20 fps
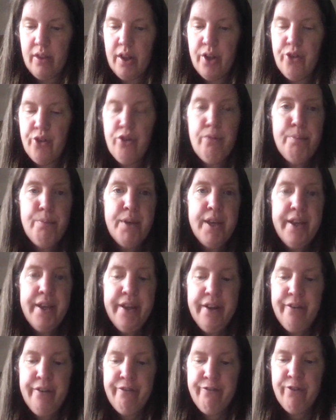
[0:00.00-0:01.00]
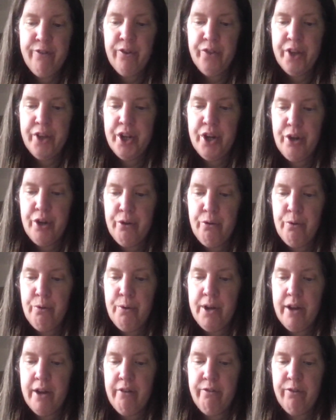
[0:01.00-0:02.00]
To be fully known
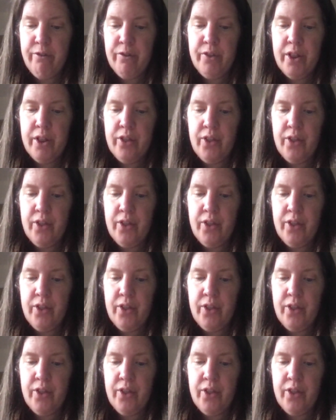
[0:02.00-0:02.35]
and fully